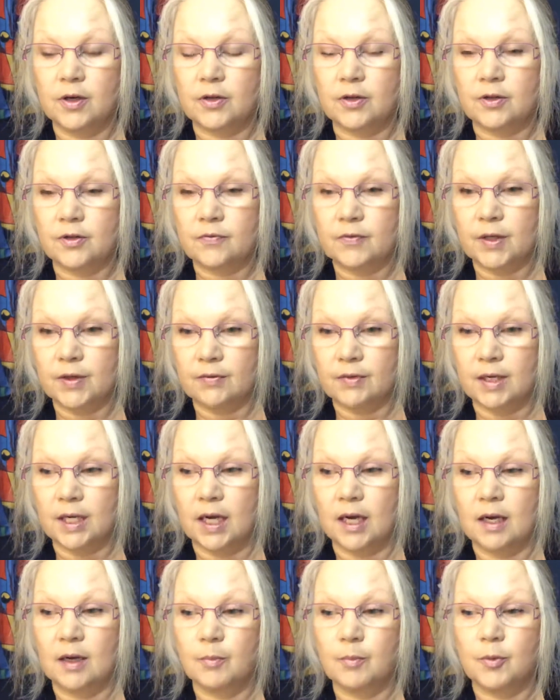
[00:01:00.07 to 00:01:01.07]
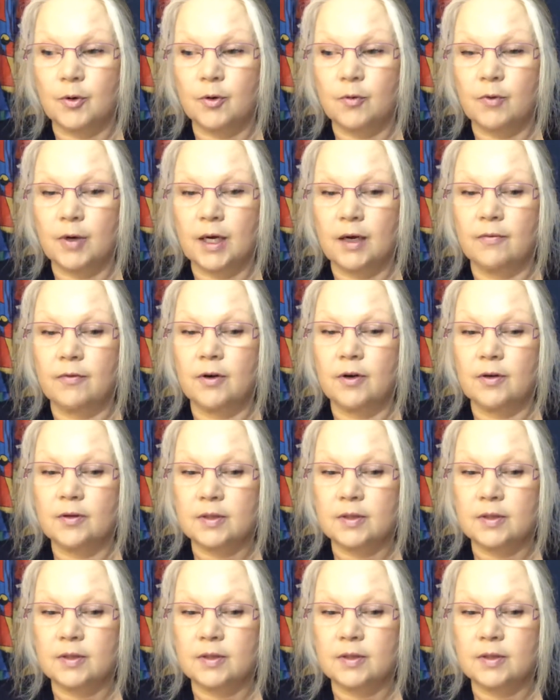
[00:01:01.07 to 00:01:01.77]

you've given up or whatever,